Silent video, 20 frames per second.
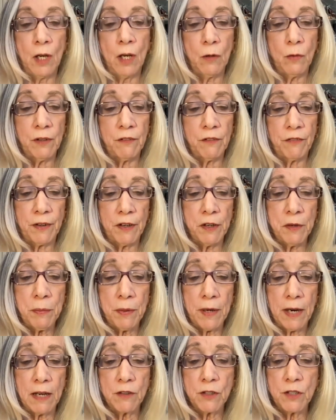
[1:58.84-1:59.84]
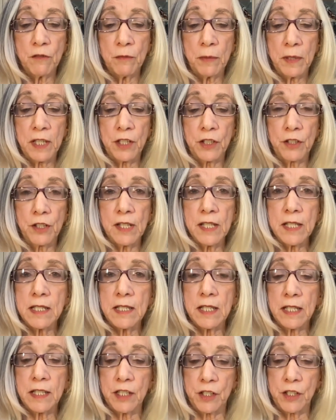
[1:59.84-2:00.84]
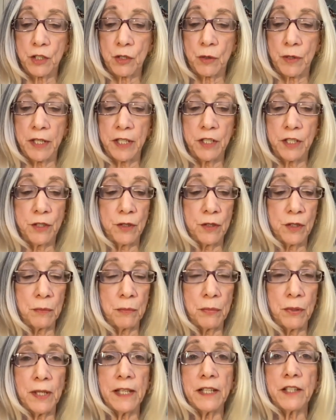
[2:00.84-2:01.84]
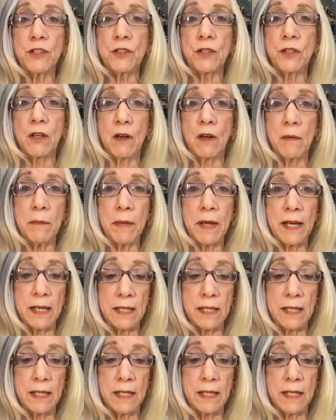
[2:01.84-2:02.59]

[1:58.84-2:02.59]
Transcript: We are very proud to have been an early signatory to the pledge to combat